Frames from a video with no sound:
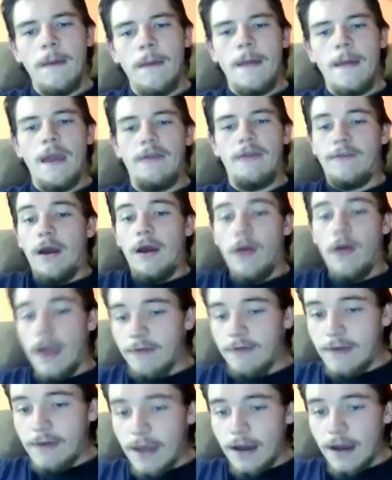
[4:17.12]
If it don't
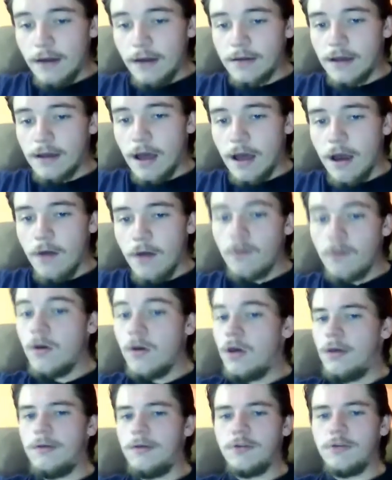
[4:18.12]
have any hairs at all,
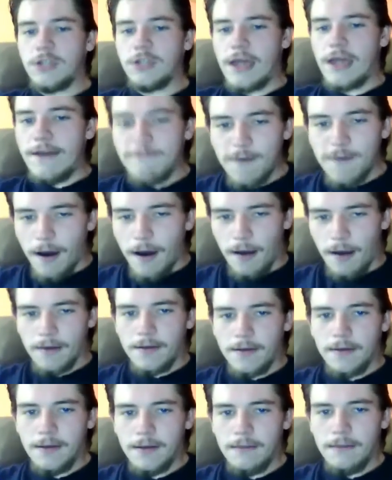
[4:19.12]
you just got
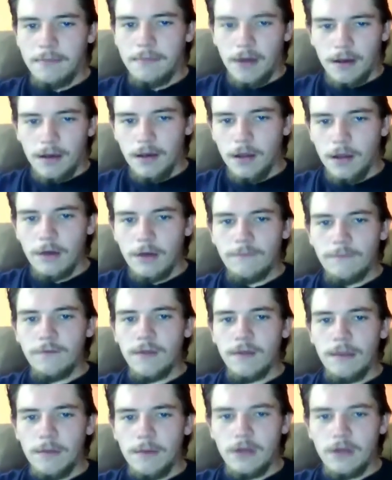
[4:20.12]
fucked. But look for
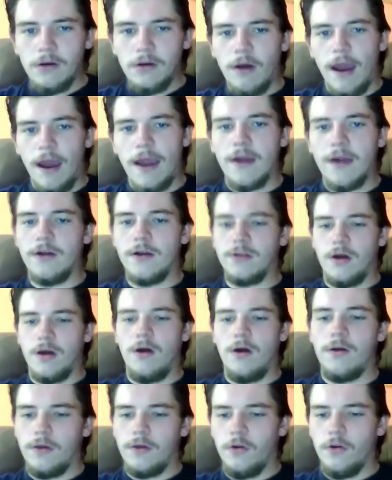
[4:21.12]
them little hairs
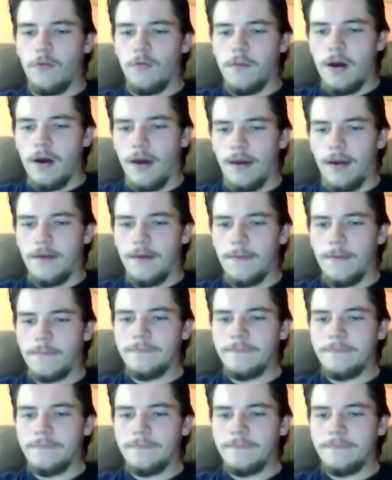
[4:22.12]
on your bud.